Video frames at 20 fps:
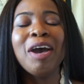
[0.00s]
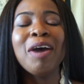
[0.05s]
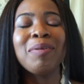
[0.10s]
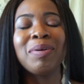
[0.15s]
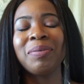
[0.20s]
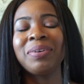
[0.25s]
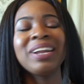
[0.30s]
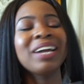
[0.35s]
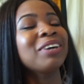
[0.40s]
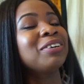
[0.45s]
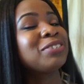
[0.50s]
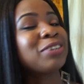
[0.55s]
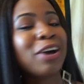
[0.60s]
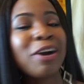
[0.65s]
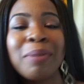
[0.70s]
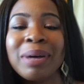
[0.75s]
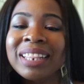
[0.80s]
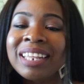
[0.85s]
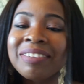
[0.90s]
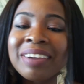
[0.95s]
But we're not going to talk
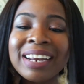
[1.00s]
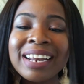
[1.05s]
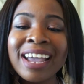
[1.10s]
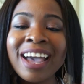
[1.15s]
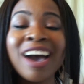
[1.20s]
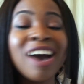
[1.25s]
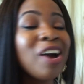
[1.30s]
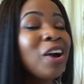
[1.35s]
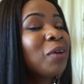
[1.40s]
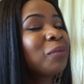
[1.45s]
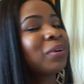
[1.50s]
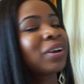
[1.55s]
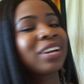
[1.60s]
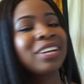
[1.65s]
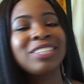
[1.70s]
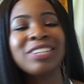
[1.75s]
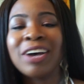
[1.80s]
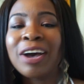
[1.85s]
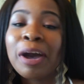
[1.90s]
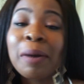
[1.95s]
about that right now. We're
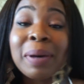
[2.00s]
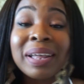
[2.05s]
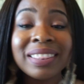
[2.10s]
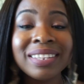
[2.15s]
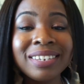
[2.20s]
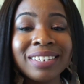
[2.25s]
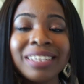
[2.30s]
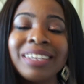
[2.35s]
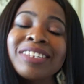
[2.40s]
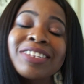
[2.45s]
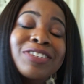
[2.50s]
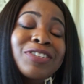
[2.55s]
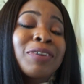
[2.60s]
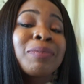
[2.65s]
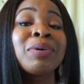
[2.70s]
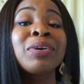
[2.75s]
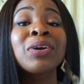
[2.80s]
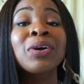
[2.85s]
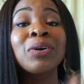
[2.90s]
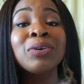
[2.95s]
going to talk about the teas, so I'm
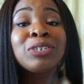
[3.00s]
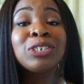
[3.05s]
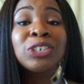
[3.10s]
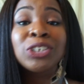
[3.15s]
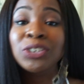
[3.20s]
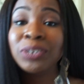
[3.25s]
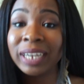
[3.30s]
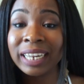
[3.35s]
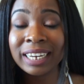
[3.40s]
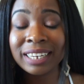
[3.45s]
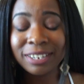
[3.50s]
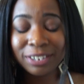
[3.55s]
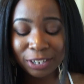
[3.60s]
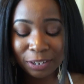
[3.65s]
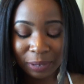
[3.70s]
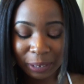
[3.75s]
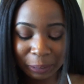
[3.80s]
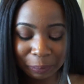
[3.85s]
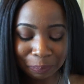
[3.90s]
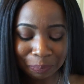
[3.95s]
going to go straight
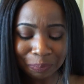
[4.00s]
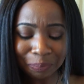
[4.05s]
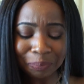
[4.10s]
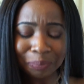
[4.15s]
into it.